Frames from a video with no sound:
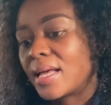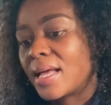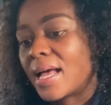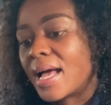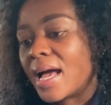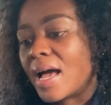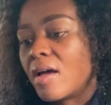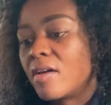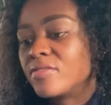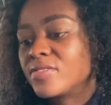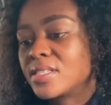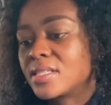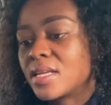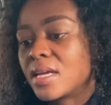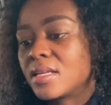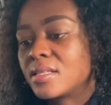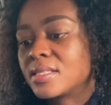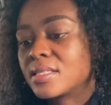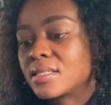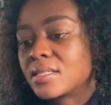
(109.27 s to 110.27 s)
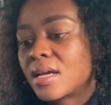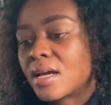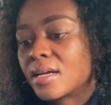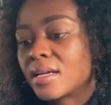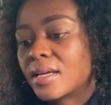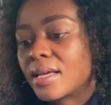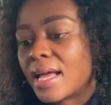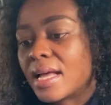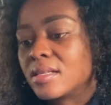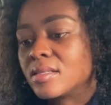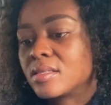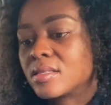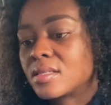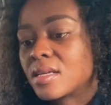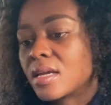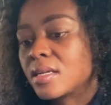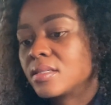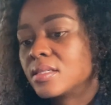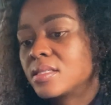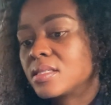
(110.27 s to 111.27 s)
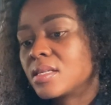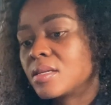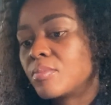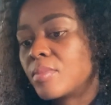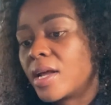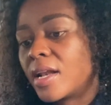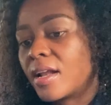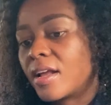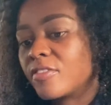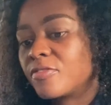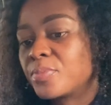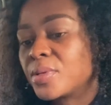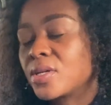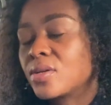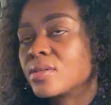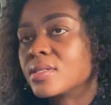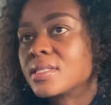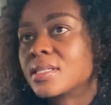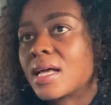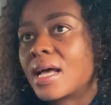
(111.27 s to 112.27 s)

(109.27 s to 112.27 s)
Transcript: I have stayed stuck and stagnant in my life because